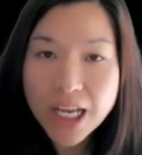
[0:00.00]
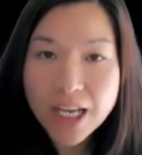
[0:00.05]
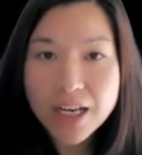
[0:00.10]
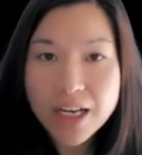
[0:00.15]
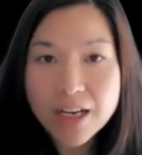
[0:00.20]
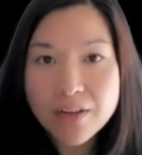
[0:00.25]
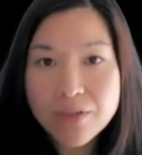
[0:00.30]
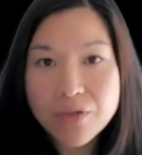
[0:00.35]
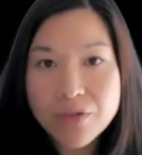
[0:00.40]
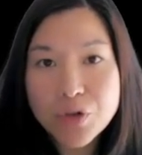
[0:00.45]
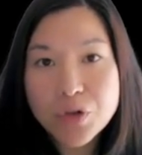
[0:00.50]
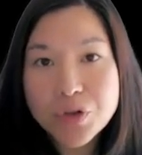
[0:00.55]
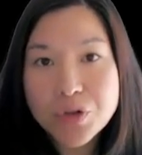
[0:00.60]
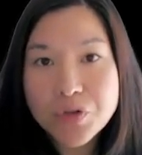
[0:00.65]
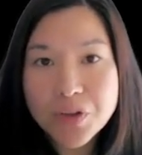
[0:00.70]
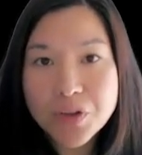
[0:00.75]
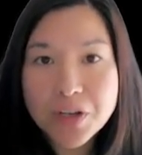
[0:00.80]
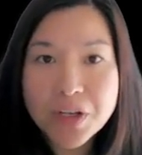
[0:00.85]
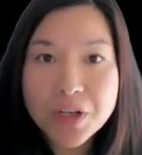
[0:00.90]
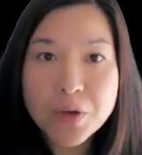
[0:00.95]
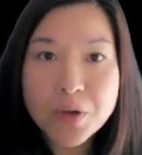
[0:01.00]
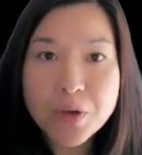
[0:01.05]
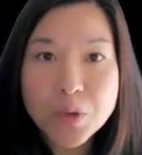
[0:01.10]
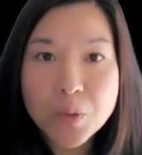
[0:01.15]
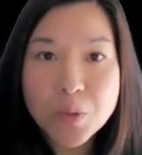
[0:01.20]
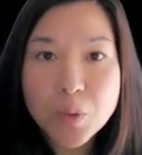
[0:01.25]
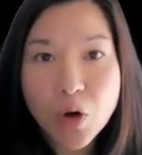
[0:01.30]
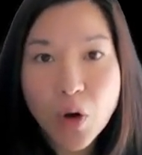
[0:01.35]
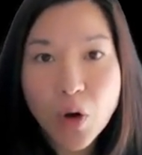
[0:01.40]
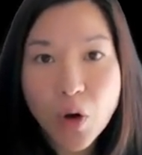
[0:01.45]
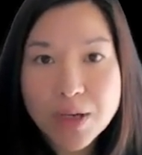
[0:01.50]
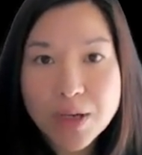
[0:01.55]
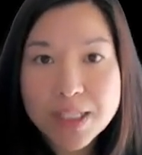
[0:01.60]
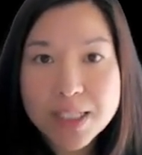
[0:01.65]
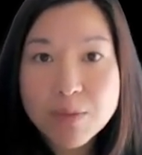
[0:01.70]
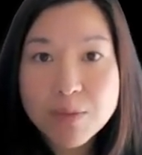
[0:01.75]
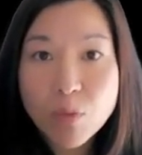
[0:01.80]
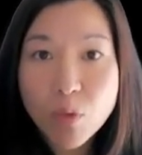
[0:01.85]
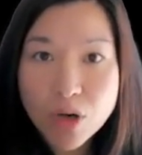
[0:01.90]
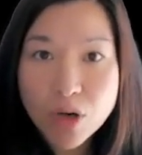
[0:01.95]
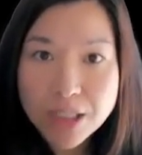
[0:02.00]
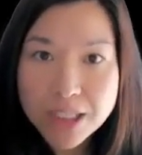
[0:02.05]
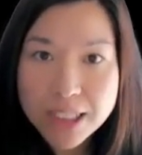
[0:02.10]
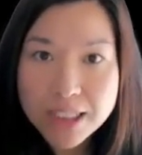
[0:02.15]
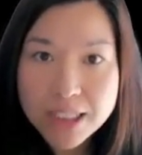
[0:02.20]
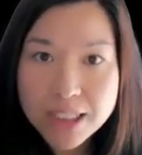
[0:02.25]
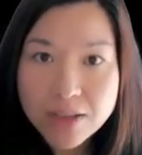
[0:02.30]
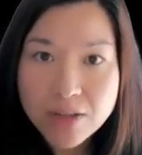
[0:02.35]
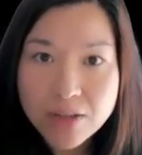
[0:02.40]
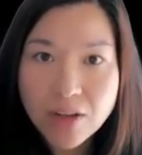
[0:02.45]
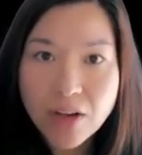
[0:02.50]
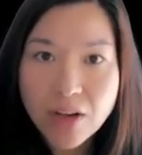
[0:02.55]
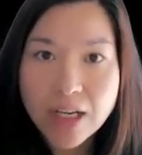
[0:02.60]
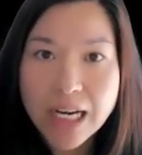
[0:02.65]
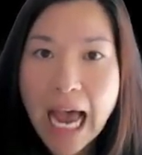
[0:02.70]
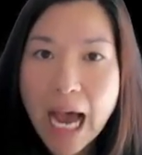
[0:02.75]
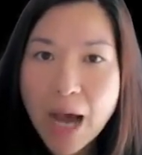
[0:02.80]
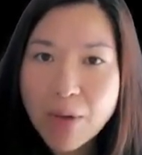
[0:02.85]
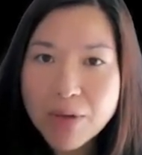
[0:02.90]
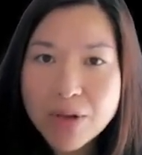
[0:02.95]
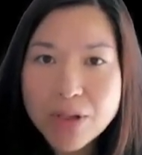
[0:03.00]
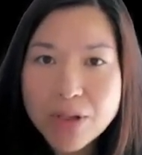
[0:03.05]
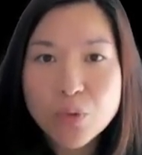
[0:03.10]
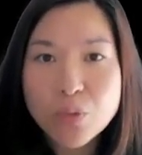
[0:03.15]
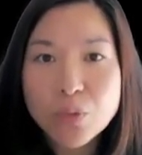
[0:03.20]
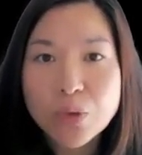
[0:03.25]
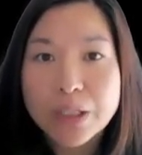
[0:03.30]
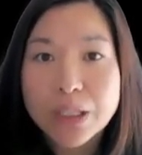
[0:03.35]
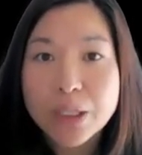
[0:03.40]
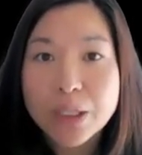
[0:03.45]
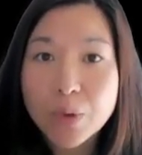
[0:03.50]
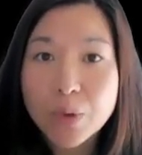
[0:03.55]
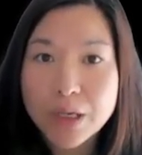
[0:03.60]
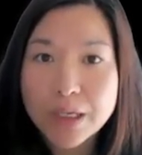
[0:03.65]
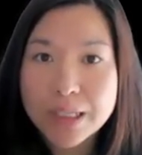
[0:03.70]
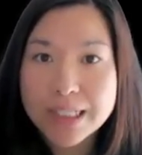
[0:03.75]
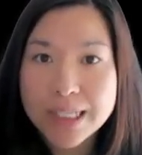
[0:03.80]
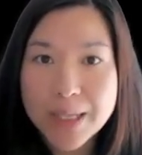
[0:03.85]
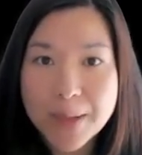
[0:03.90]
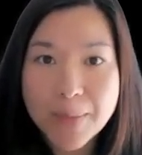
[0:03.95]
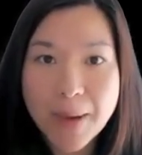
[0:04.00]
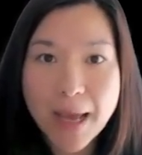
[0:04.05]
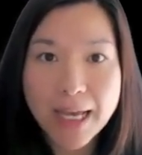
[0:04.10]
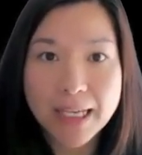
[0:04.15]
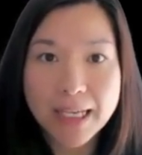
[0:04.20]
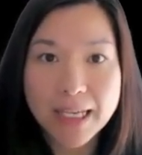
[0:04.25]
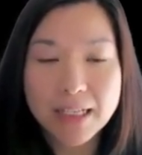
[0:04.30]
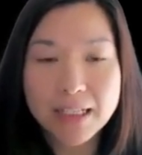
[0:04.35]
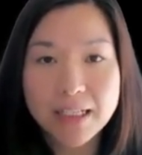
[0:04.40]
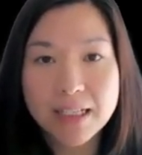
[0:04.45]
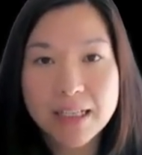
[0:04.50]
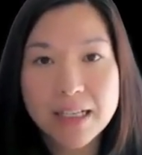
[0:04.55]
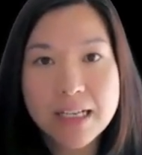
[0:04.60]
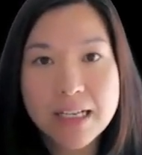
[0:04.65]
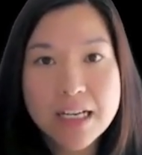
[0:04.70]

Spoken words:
and in future videos, we'll go into more detail on how this really works in the backend.